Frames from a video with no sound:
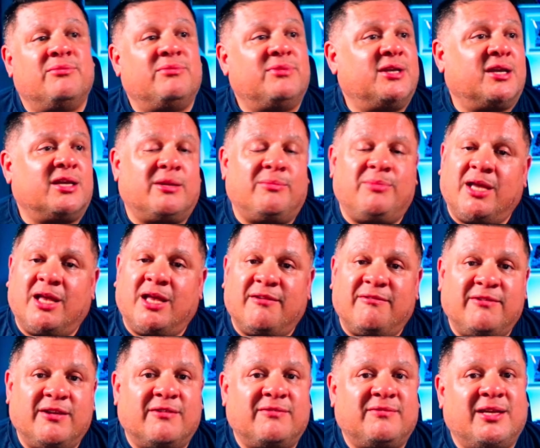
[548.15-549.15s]
they're going to be at
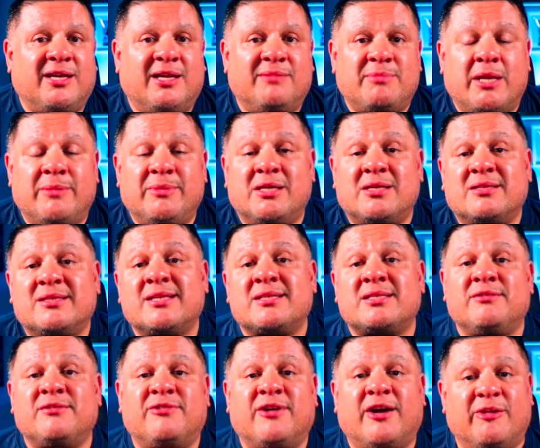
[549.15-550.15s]
50, maybe
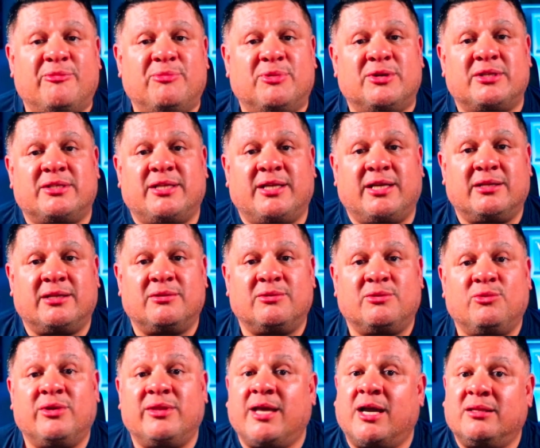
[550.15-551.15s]
65%
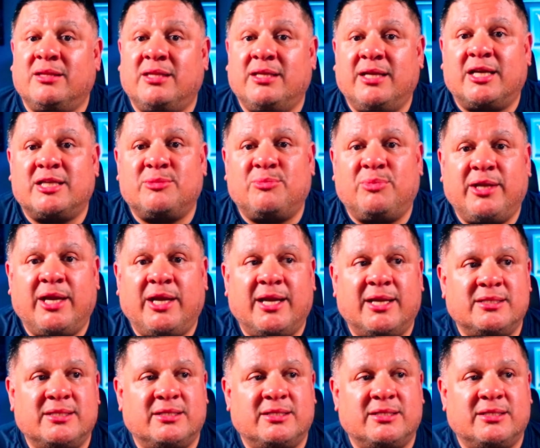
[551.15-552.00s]
without the SBA.